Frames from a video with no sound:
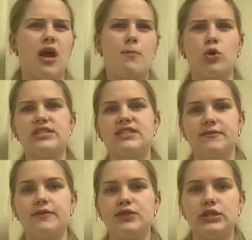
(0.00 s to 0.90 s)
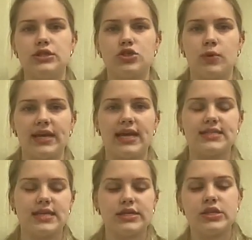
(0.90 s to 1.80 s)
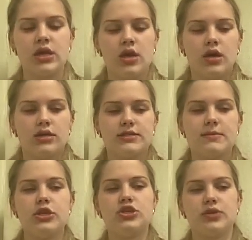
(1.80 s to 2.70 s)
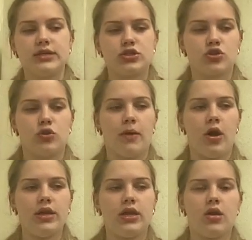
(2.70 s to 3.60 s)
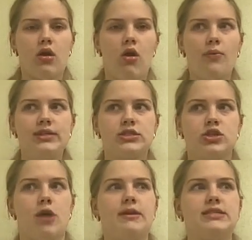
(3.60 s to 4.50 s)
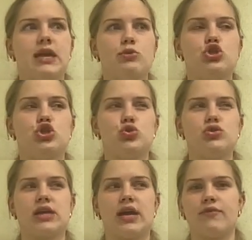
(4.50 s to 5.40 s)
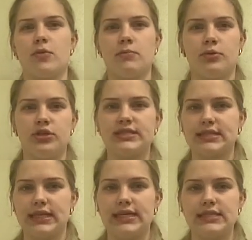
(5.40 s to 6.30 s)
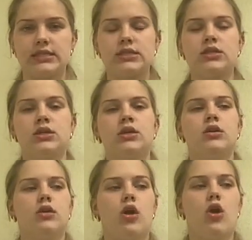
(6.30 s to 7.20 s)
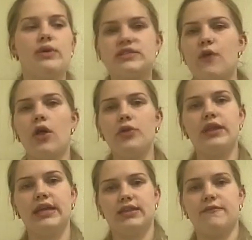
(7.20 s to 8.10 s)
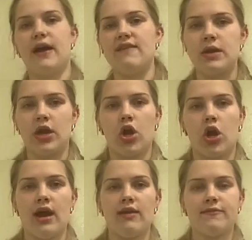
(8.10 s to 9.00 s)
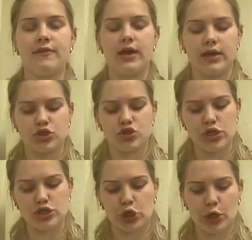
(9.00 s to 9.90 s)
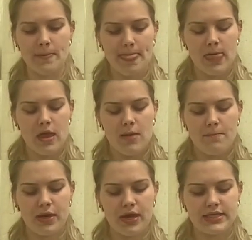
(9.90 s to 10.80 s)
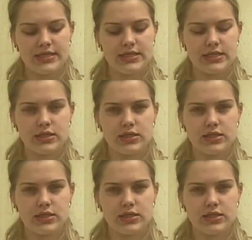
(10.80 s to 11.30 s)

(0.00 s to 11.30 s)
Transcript: upwards to 15 to 20 essays submitted to an external body. Always topics I would choose kind of from a bulleted list, always followed like the 5-paragraph structure. But